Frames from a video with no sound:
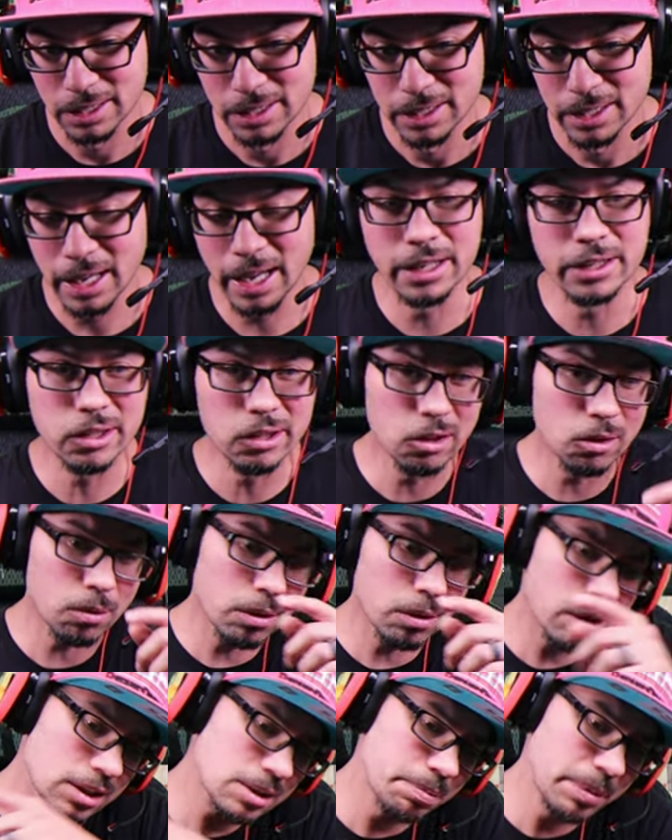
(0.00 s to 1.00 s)
And you know
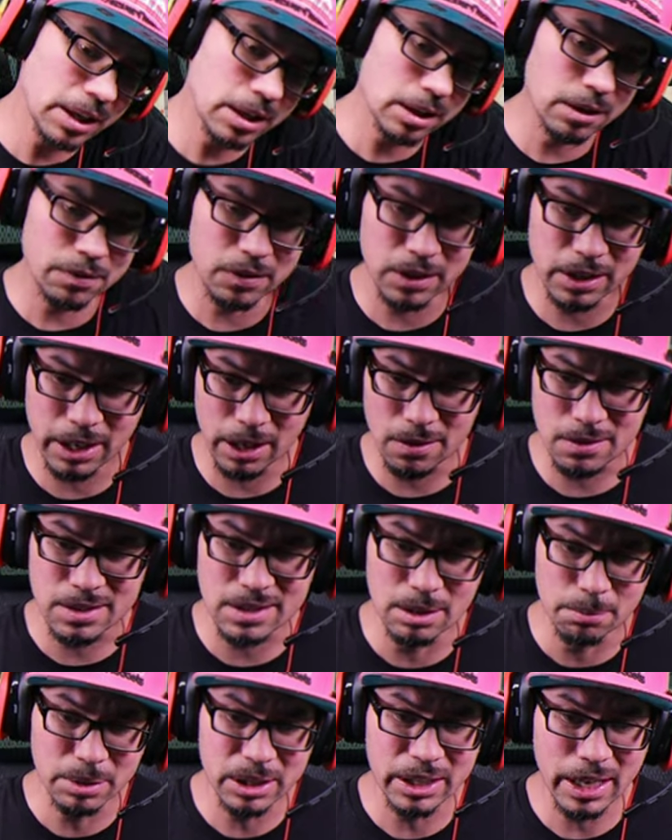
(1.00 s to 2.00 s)
what? Speaking of accounts,
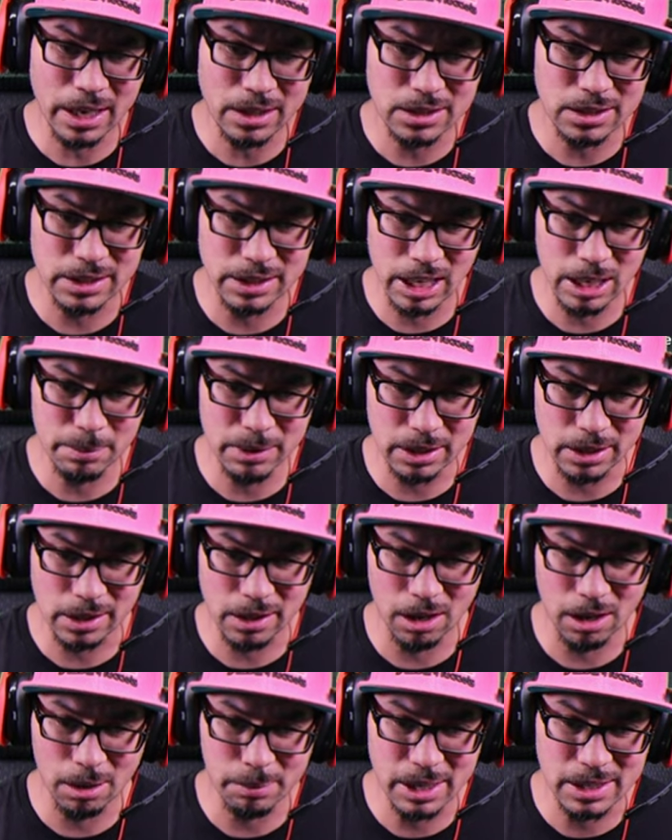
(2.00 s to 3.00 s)
somebody actually came in the
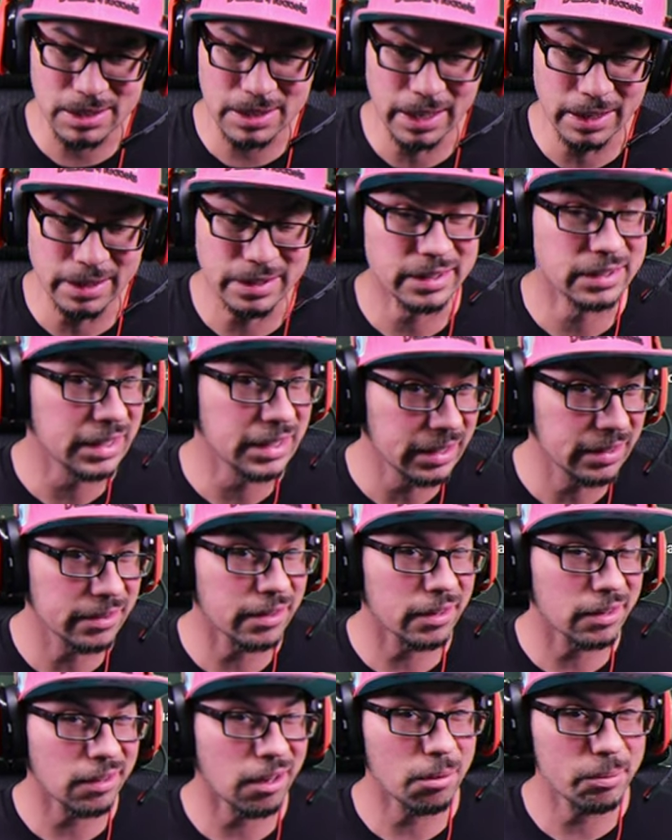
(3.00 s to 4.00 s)
comments and deleted their
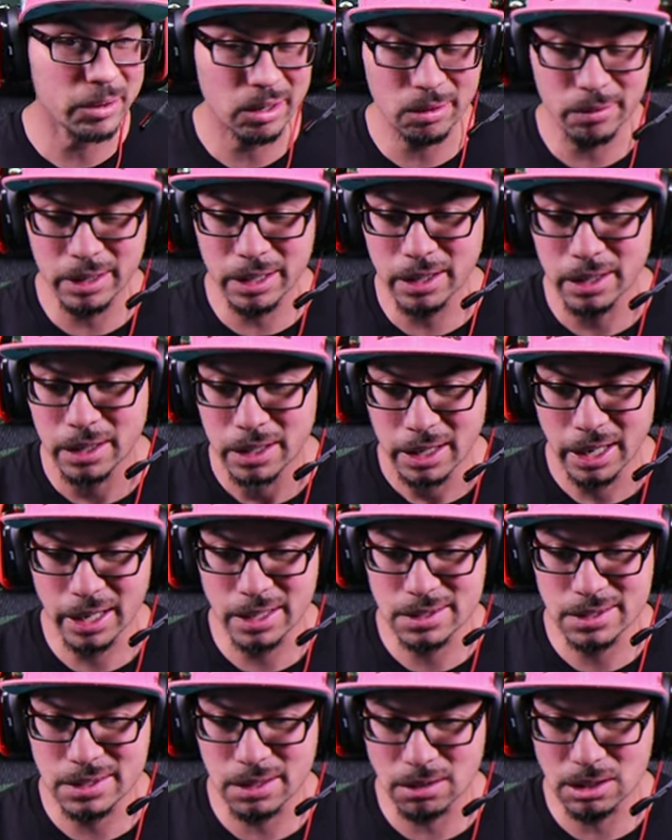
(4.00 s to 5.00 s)
comment already and
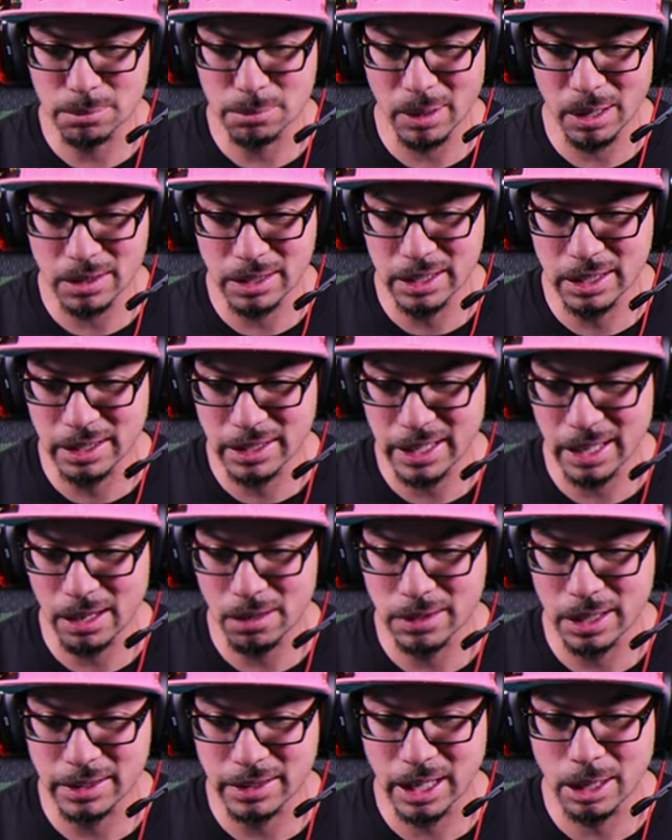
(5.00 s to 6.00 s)
talked about the account
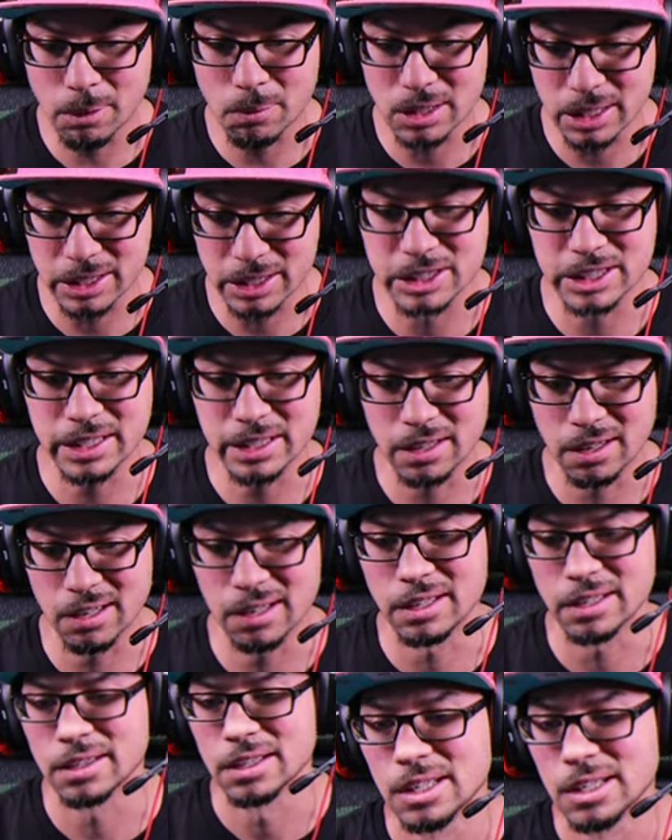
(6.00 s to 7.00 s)
that they were legit on.